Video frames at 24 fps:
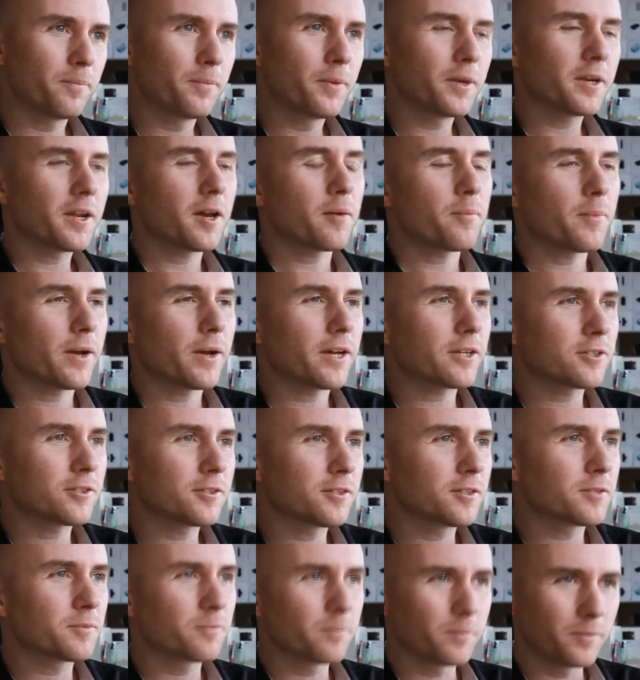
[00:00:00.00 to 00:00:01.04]
But our
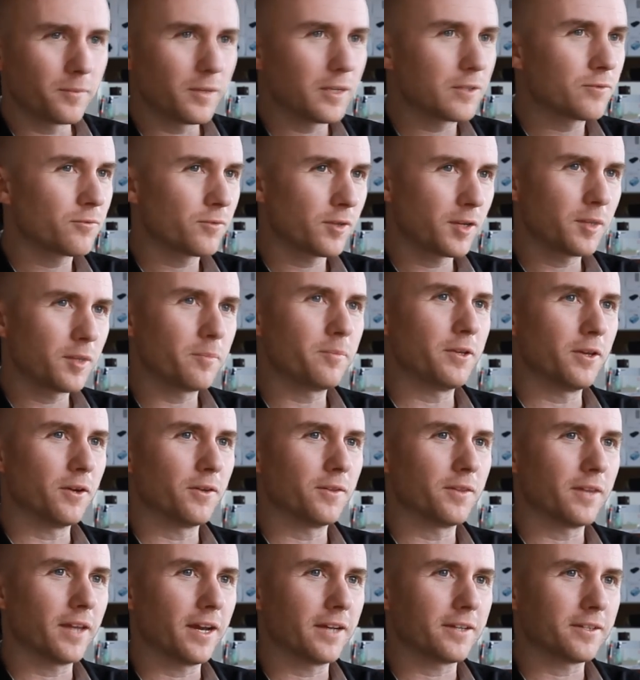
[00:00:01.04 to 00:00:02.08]
passion is really
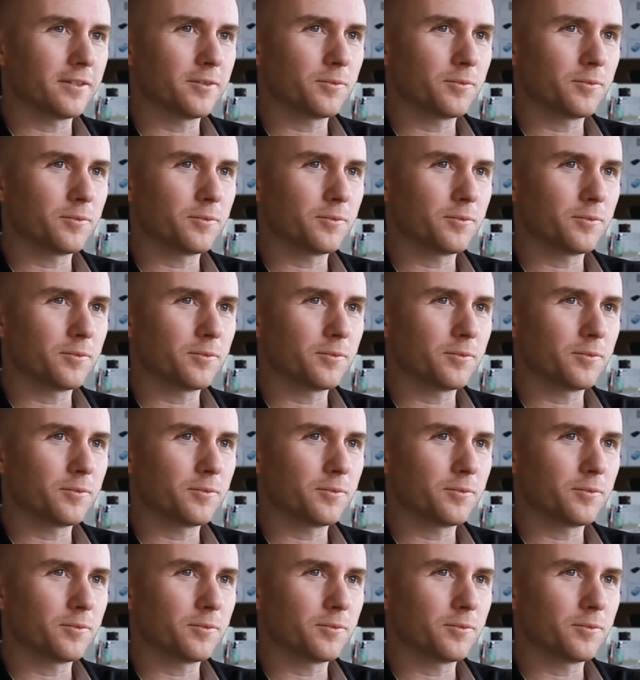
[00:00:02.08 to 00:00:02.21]
beyond that,